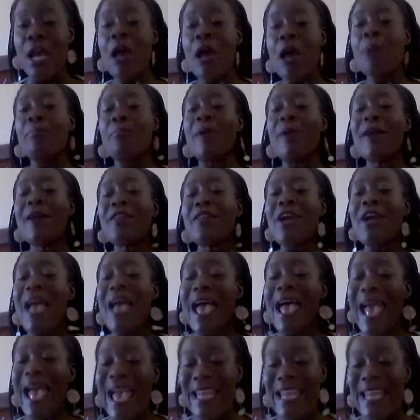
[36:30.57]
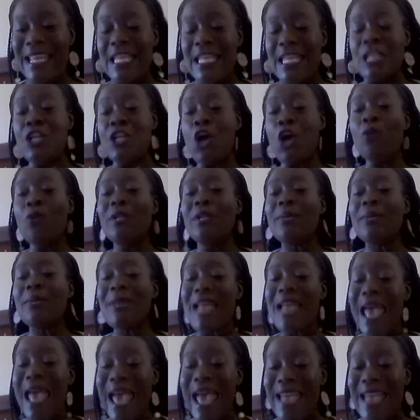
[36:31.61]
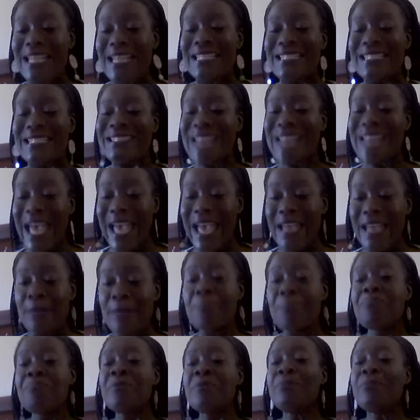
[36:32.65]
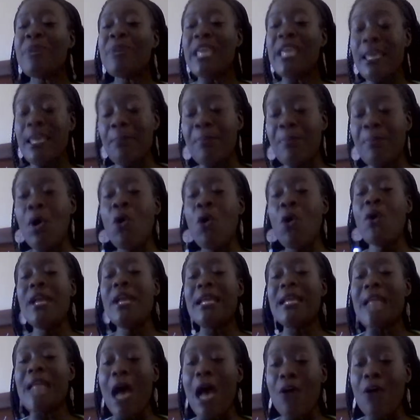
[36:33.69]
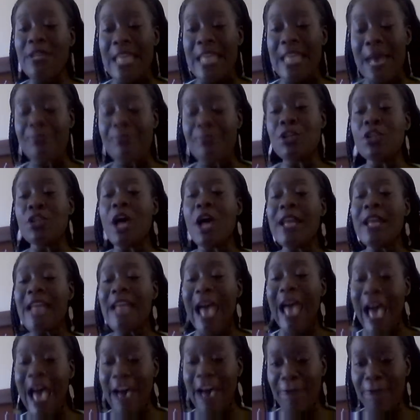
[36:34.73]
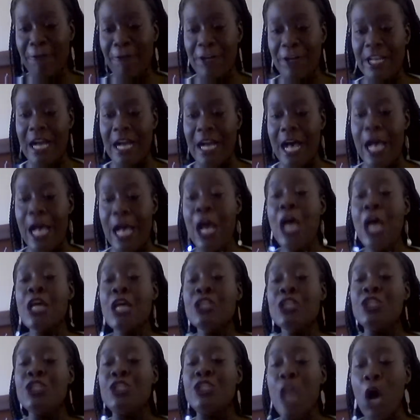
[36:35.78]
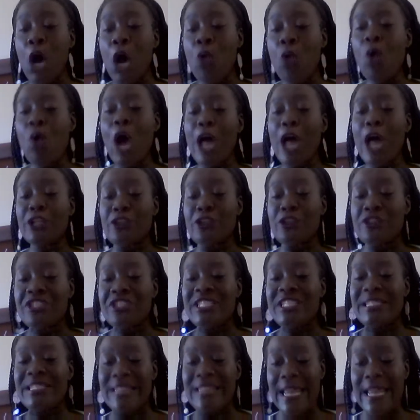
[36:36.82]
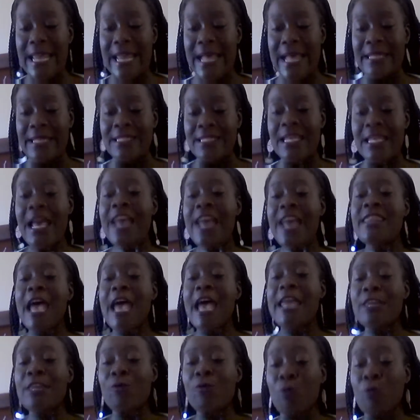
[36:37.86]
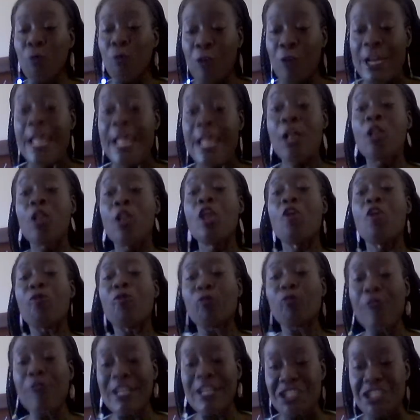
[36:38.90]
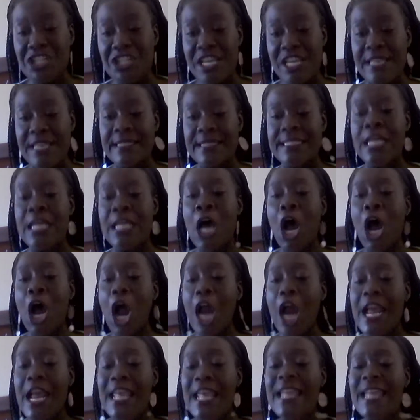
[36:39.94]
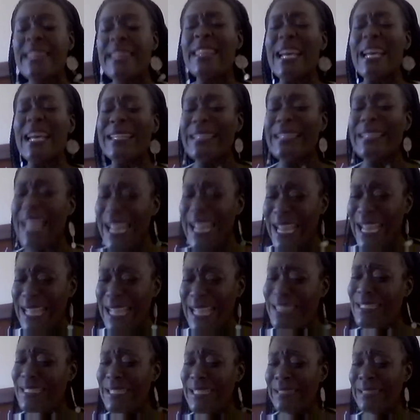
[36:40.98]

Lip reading: Brother Eddie, No Limit Eddie said, people in Alkebulan, Africa, don't understand that real riches are in the land,